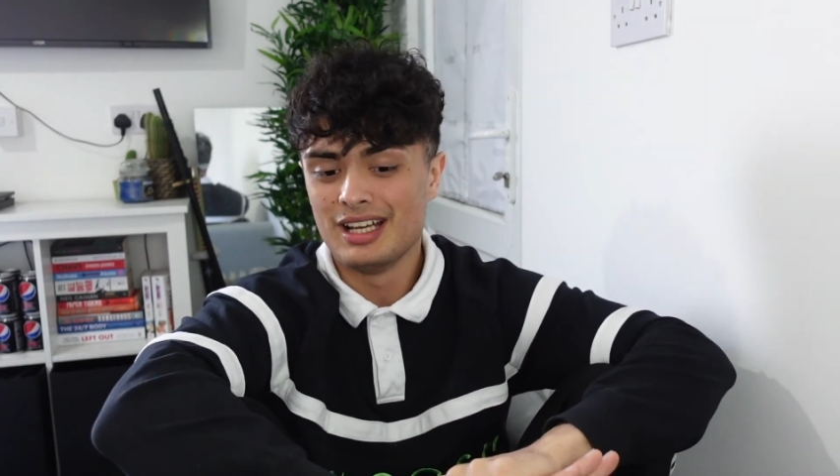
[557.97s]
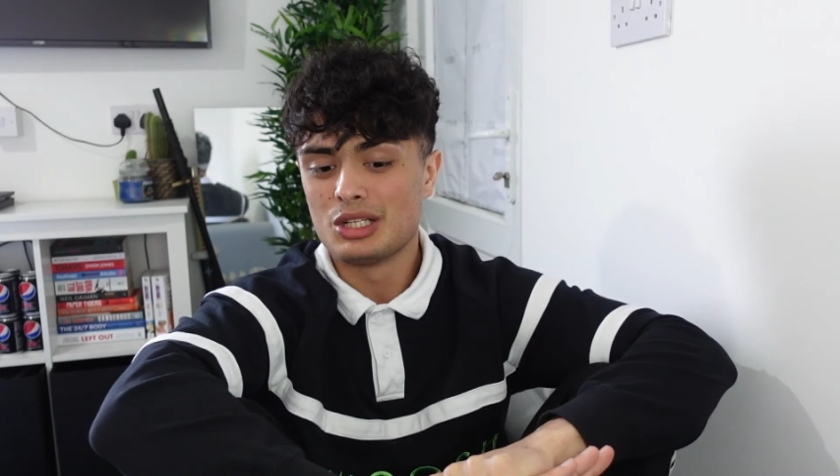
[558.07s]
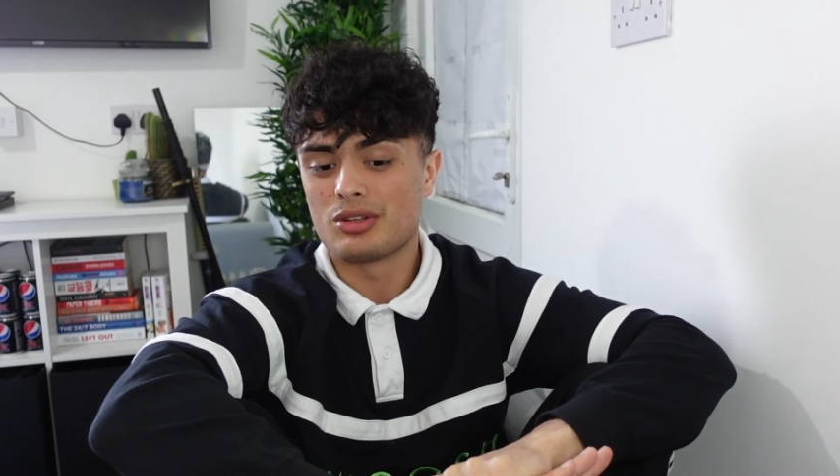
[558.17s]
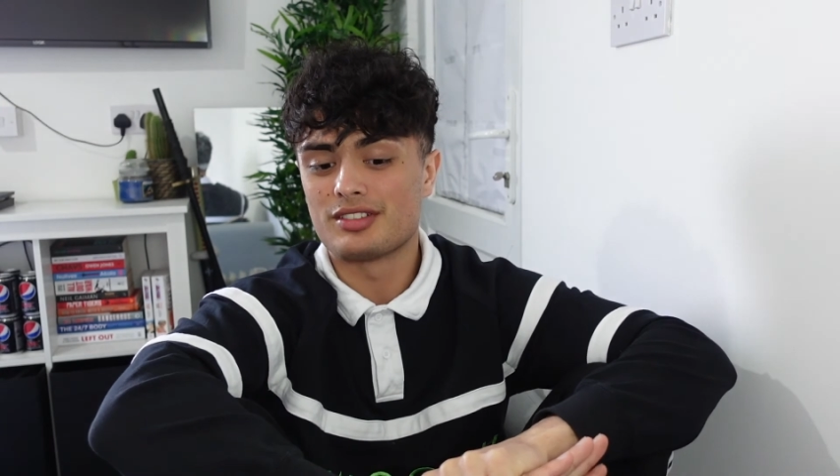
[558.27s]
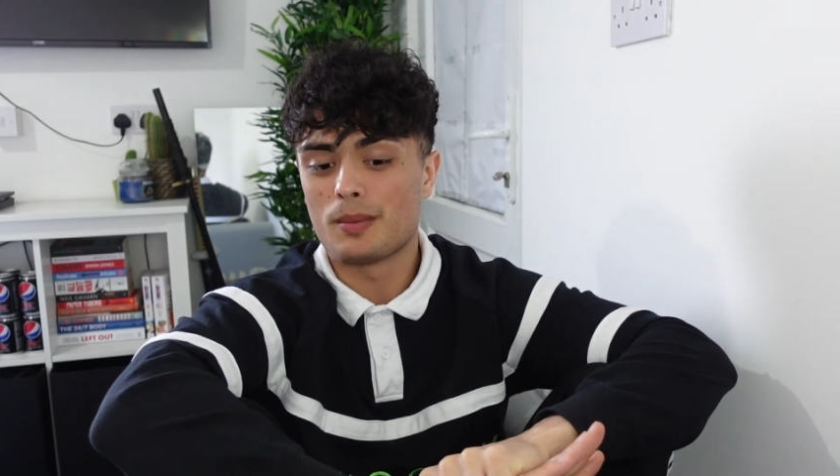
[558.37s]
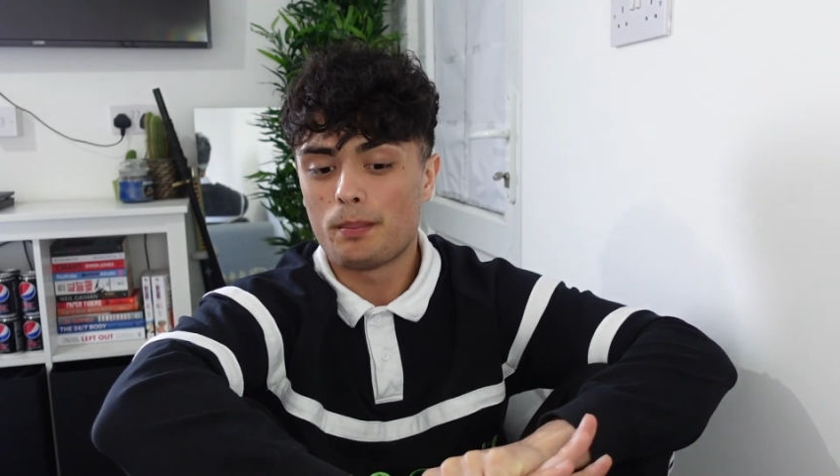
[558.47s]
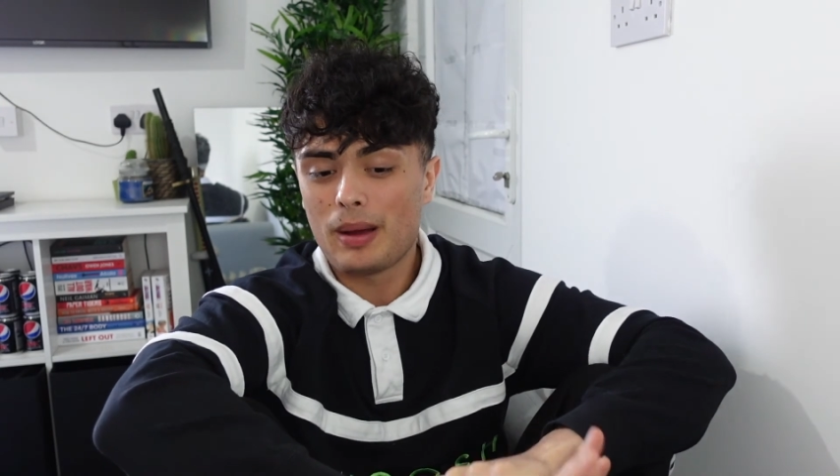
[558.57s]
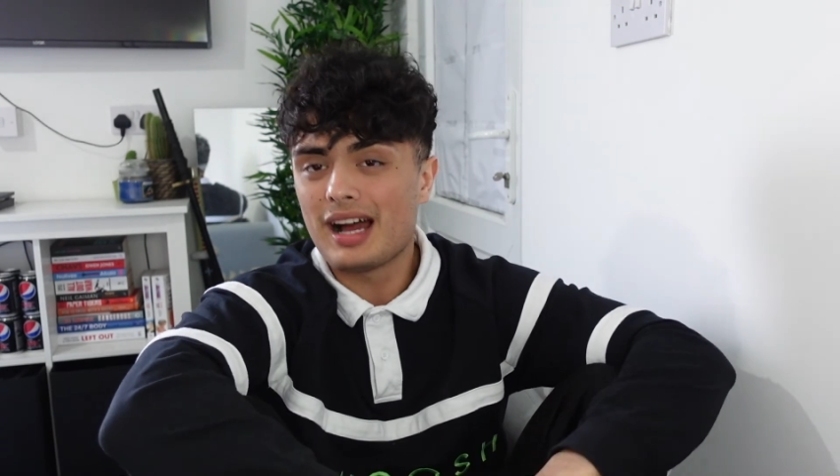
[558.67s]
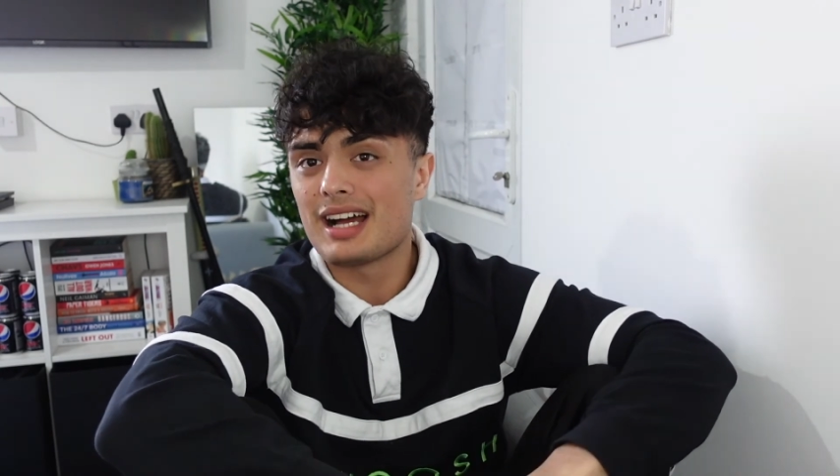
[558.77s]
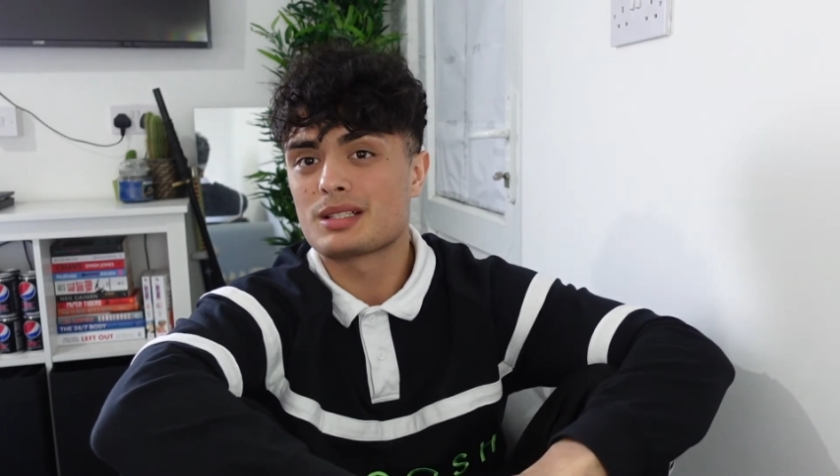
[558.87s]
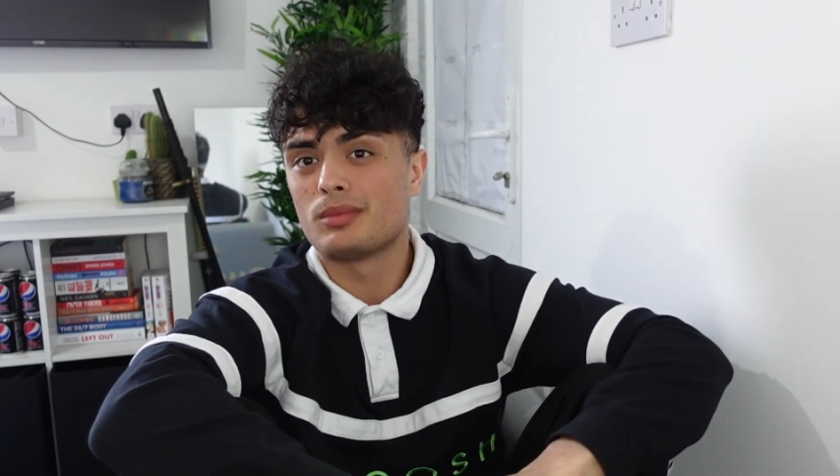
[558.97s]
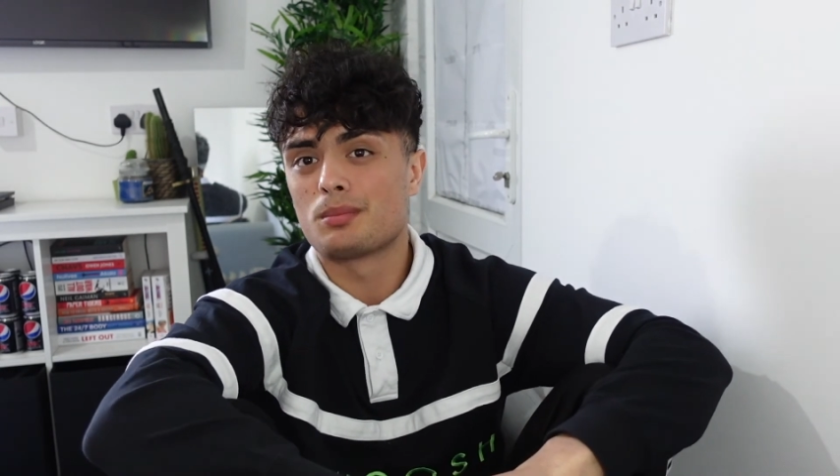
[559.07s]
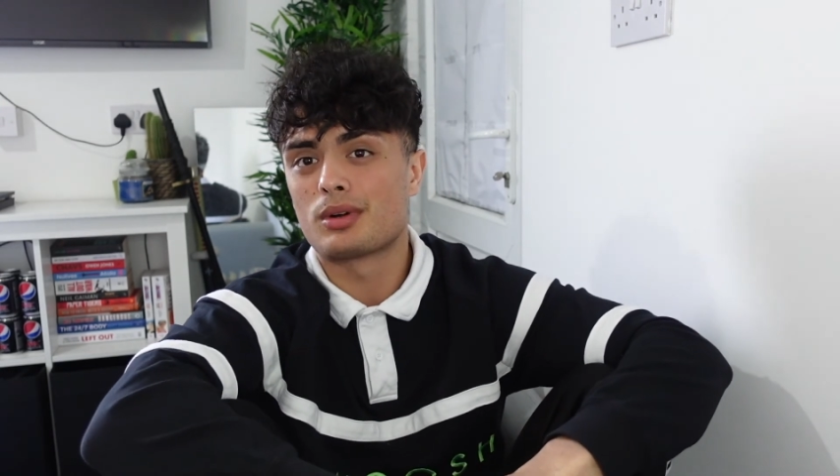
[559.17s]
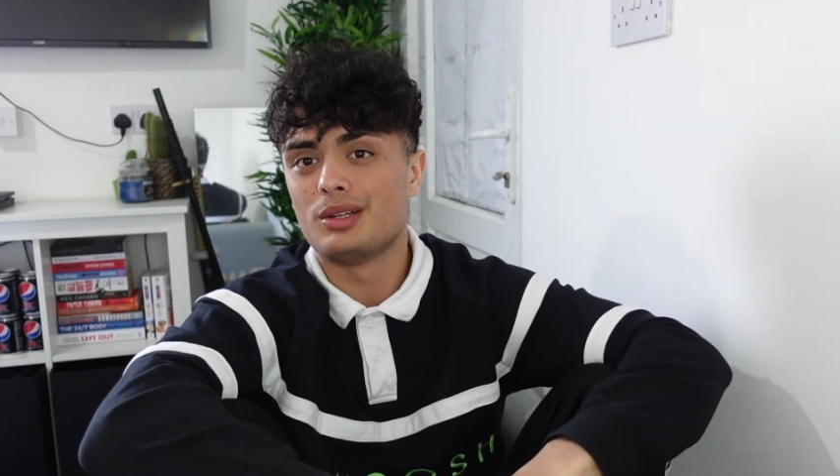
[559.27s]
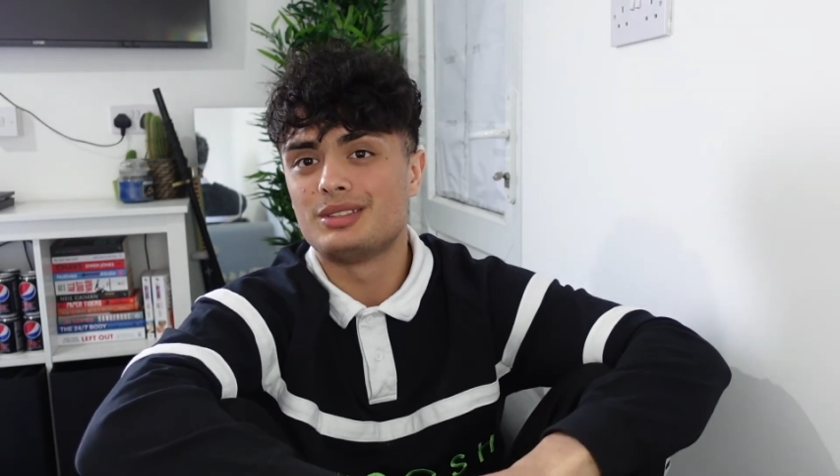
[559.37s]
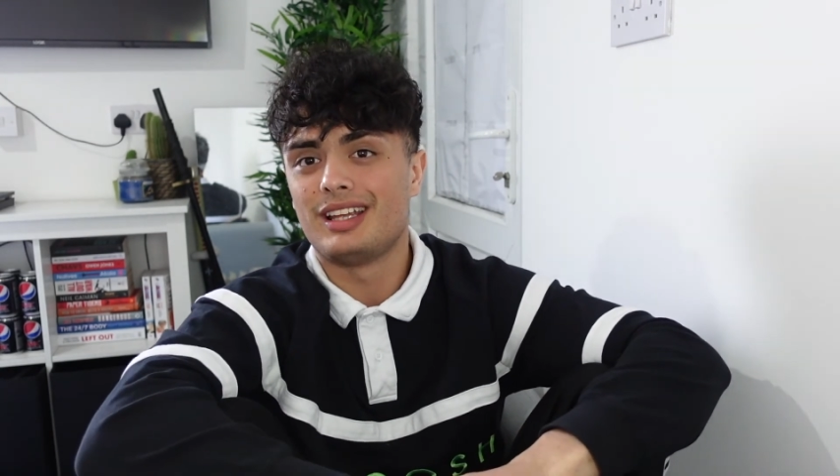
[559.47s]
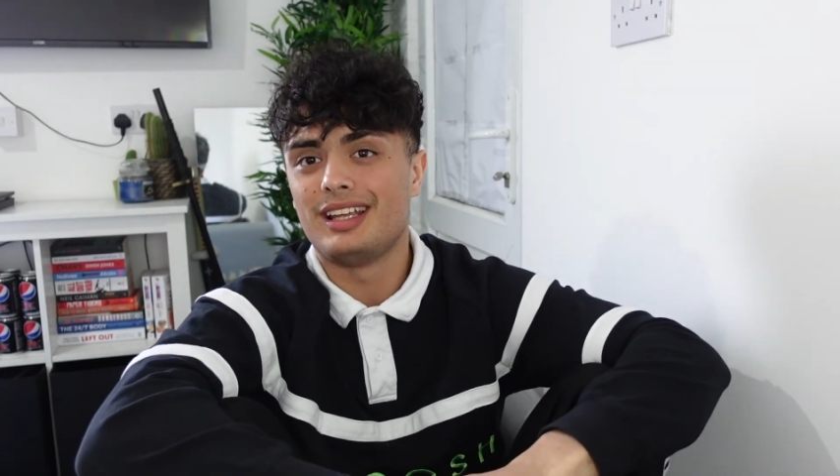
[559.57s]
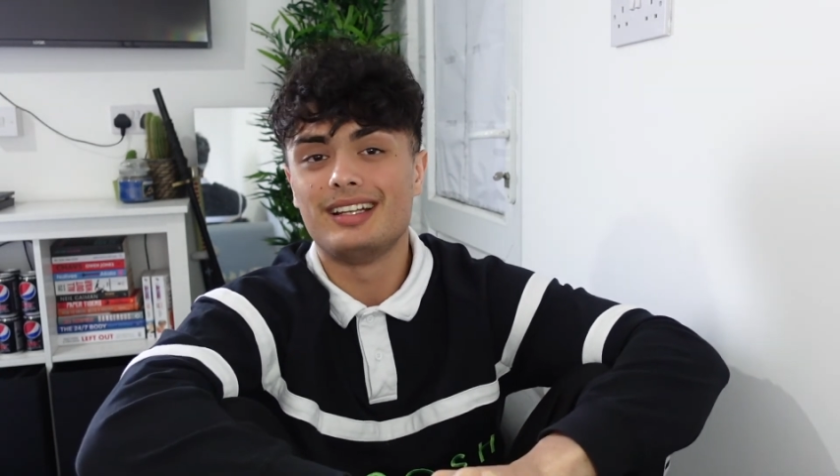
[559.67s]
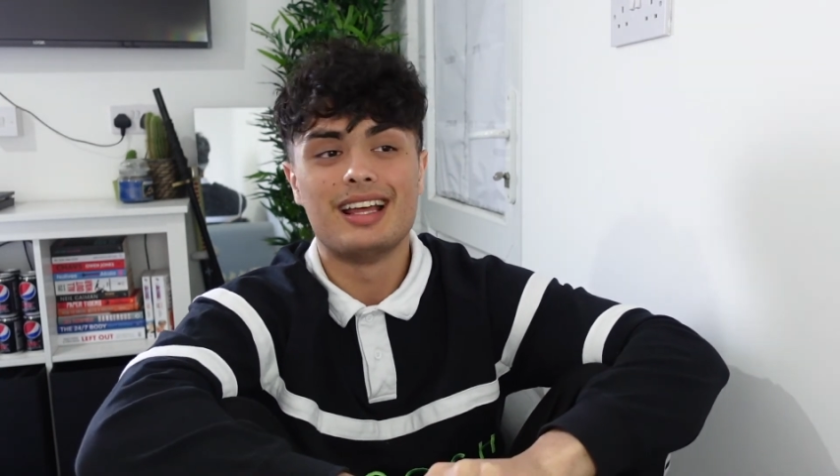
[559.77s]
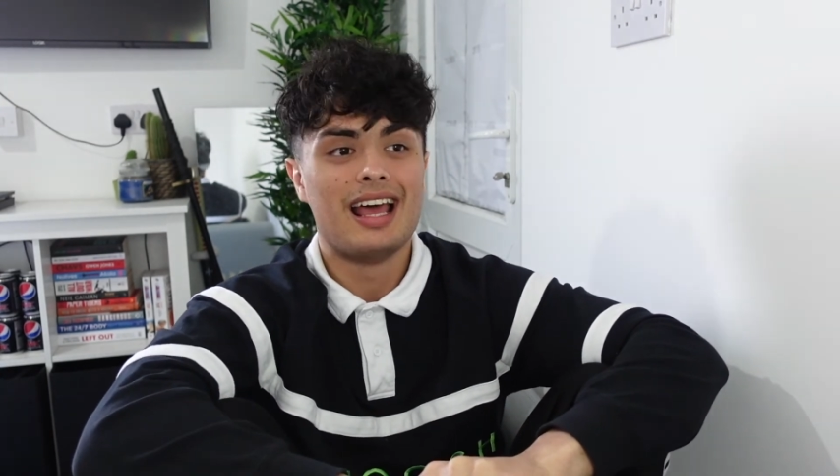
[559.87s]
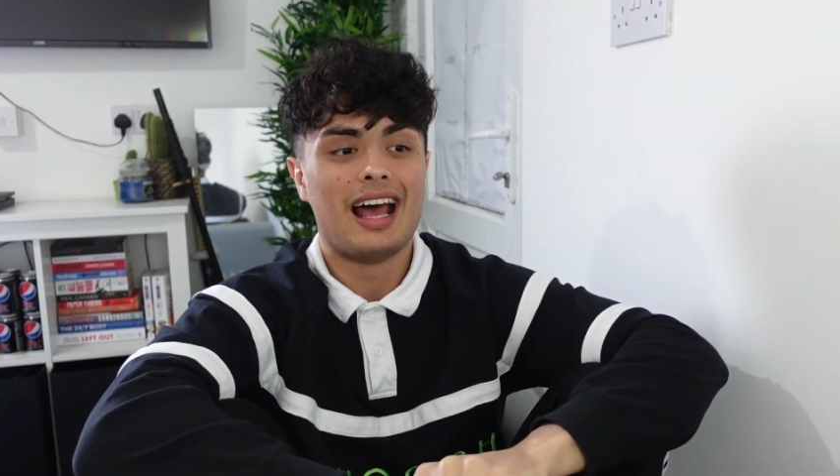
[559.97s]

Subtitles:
So I've surpassed my protein